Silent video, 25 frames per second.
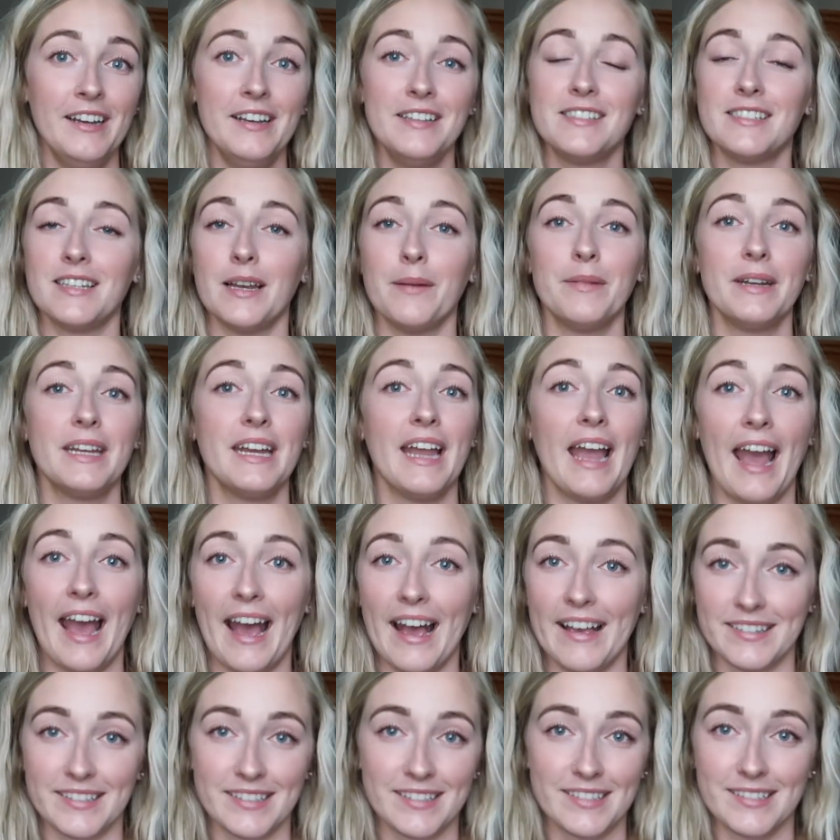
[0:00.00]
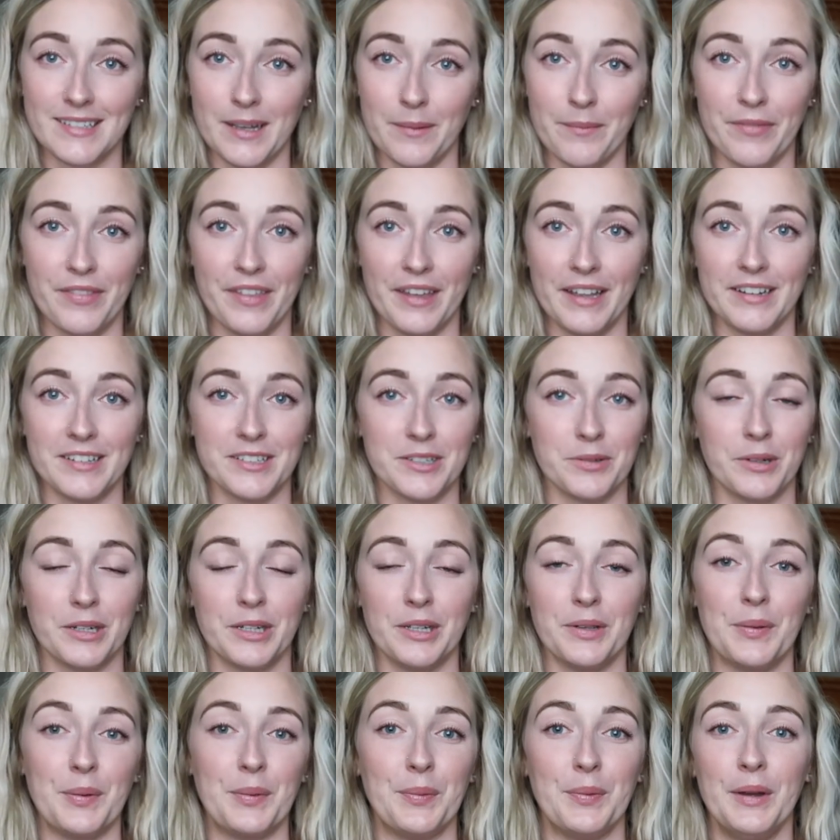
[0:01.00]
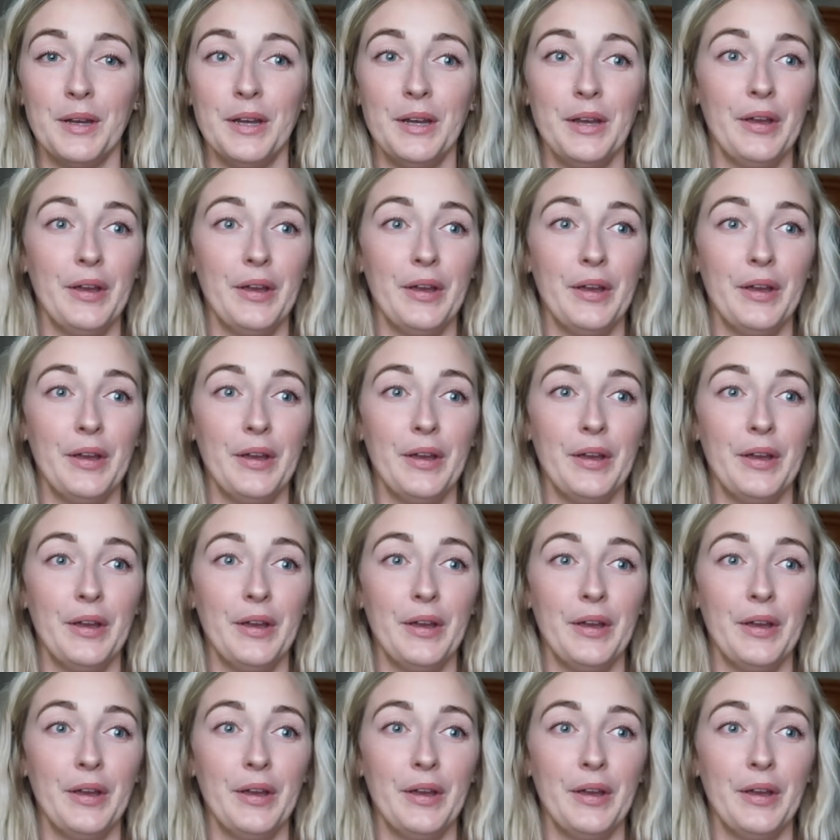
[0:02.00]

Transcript: Somebody asks something to where you